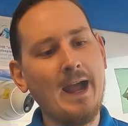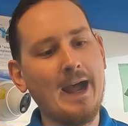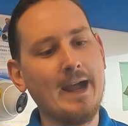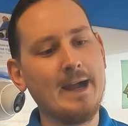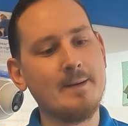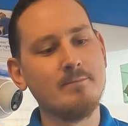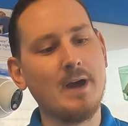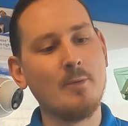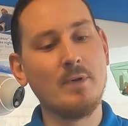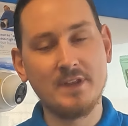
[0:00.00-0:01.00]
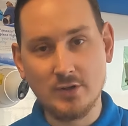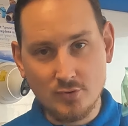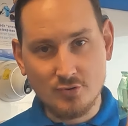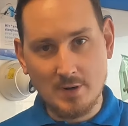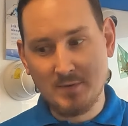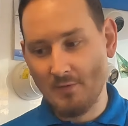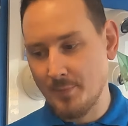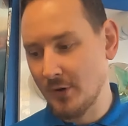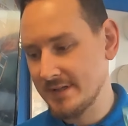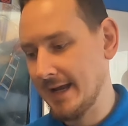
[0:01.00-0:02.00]
and when they do strip they're a
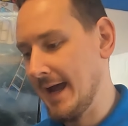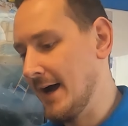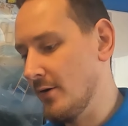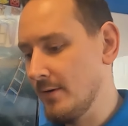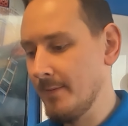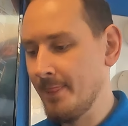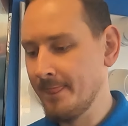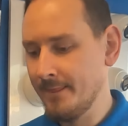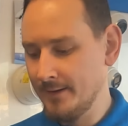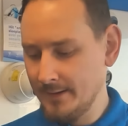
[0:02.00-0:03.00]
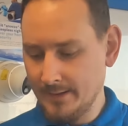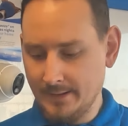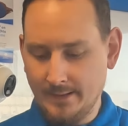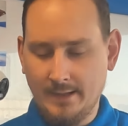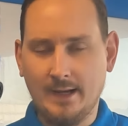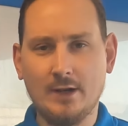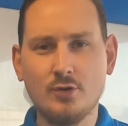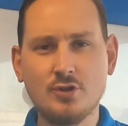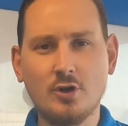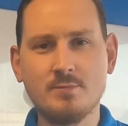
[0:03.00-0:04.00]
bugger to get out. It
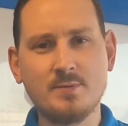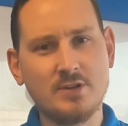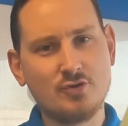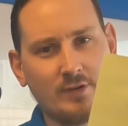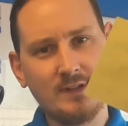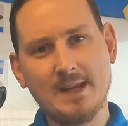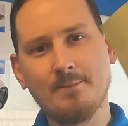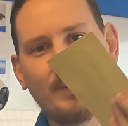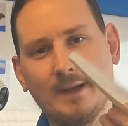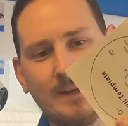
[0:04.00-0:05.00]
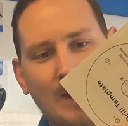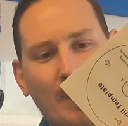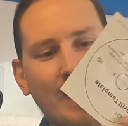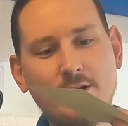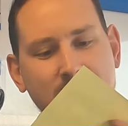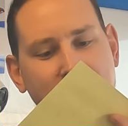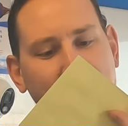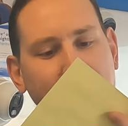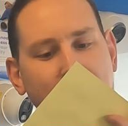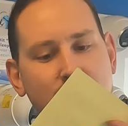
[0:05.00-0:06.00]
also comes with a drill template. Now I used to
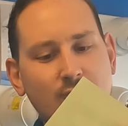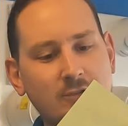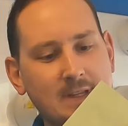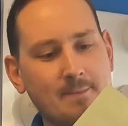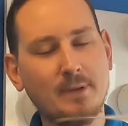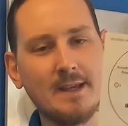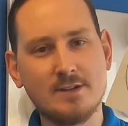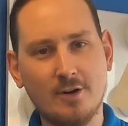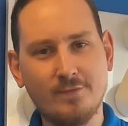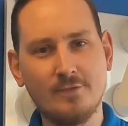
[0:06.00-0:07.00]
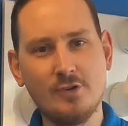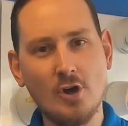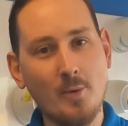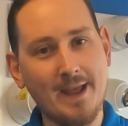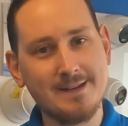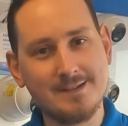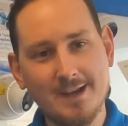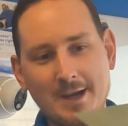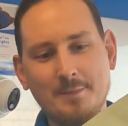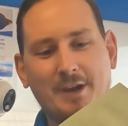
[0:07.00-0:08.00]
slag these drill templates off no end
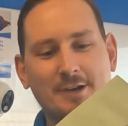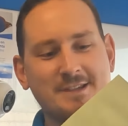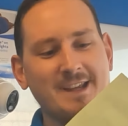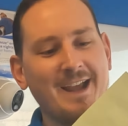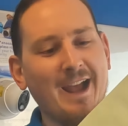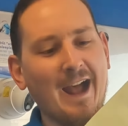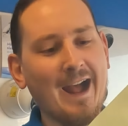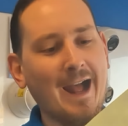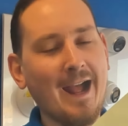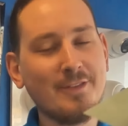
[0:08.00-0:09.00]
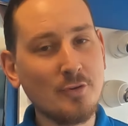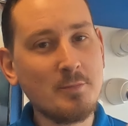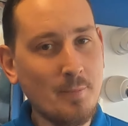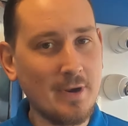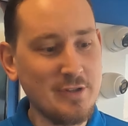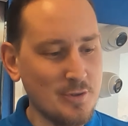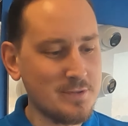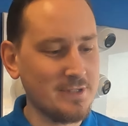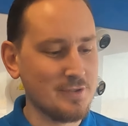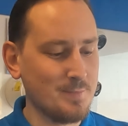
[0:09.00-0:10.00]
because I thought they were pretty
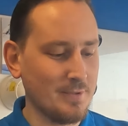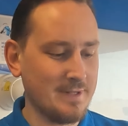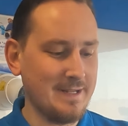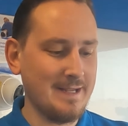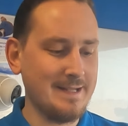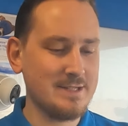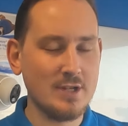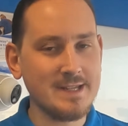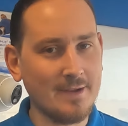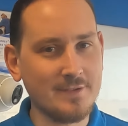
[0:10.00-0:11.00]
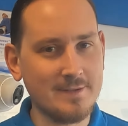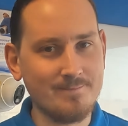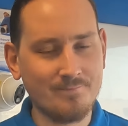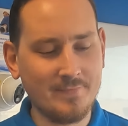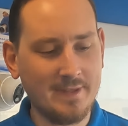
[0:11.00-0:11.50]
useless, but it turns out that